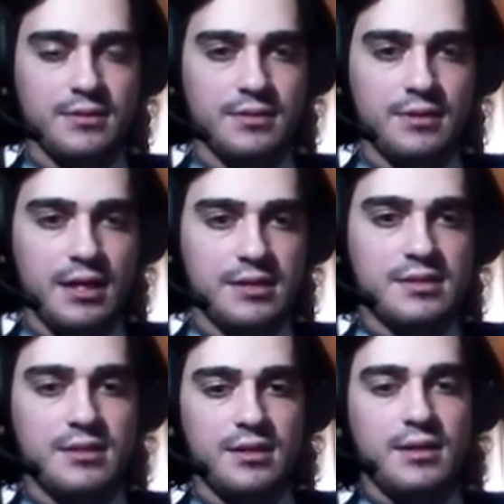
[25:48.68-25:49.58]

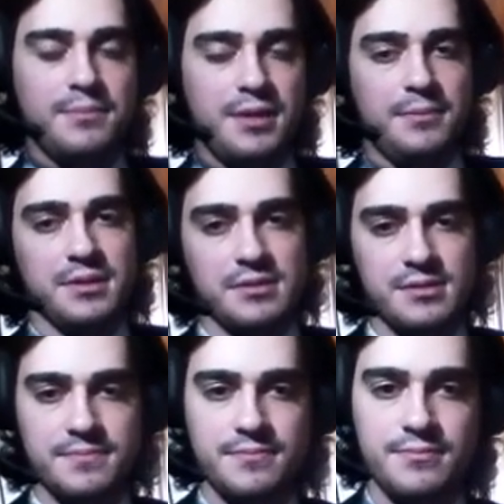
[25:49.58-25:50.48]
extra payments,
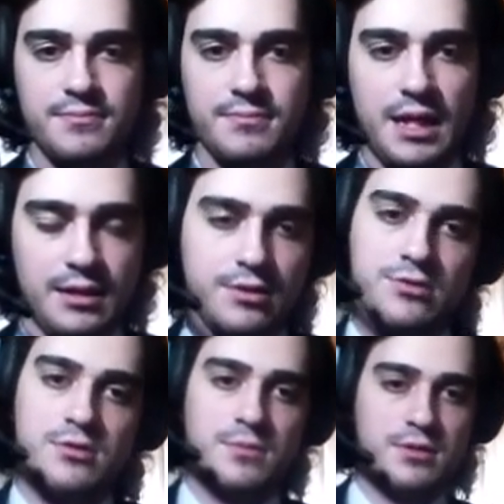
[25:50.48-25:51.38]
and
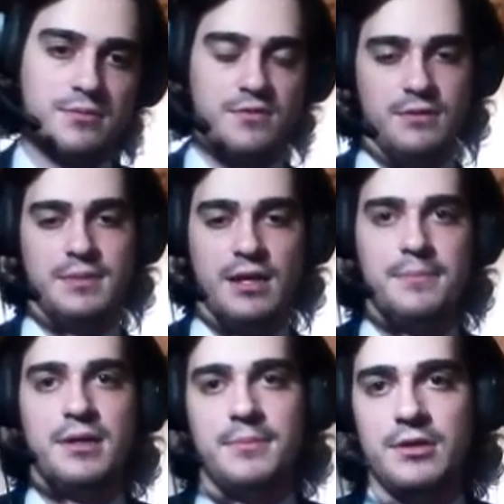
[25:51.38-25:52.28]
customer will be
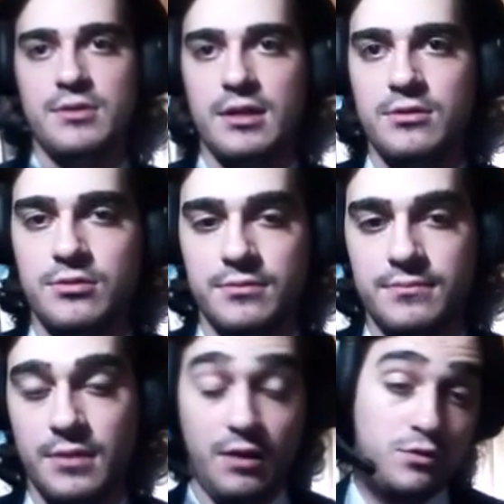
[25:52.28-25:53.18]
happy about that too.
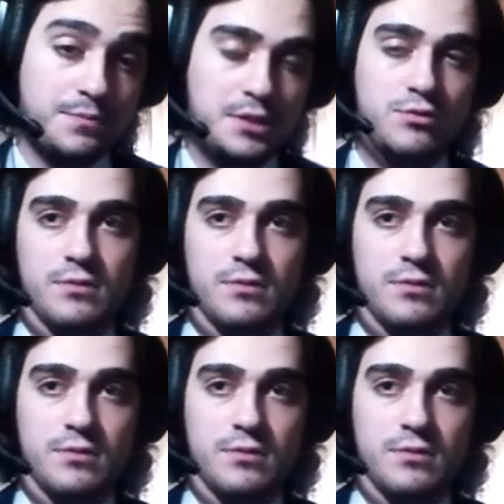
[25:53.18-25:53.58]
I would be too.